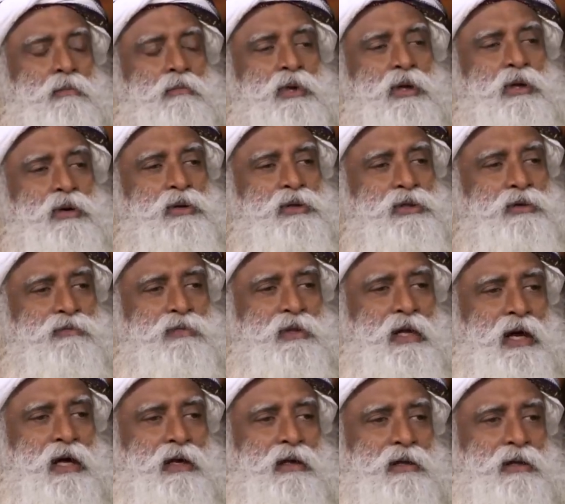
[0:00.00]
Because of
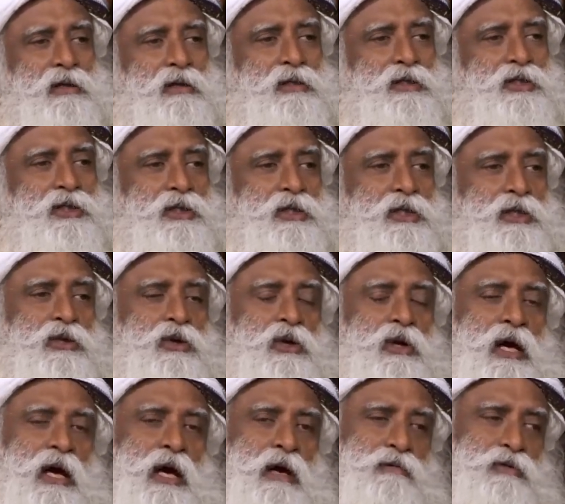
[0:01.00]
that, she did
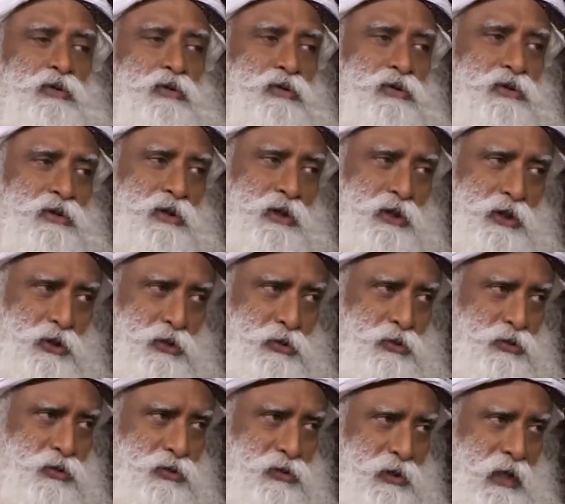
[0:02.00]
not have those
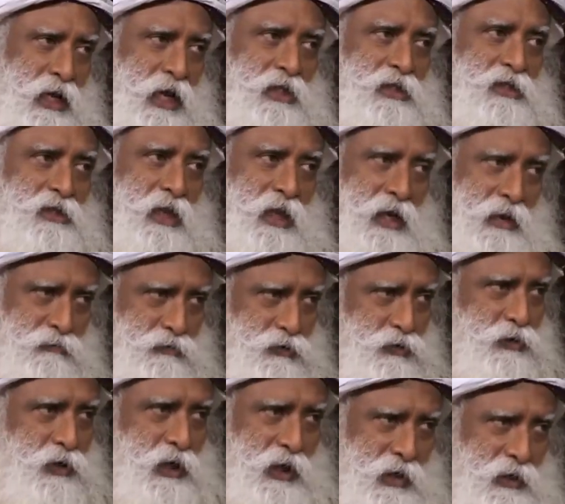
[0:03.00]
issues as they have
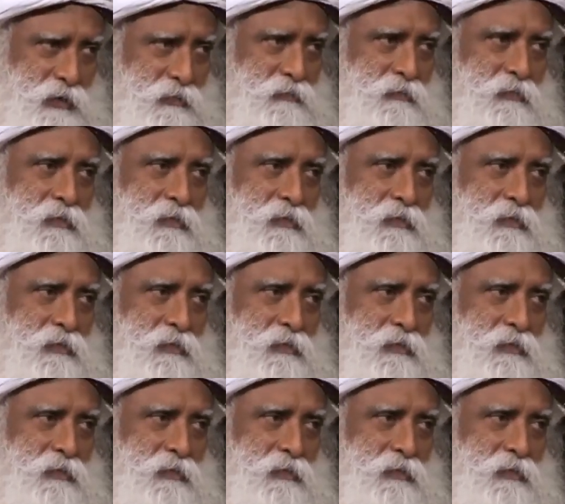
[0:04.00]
today.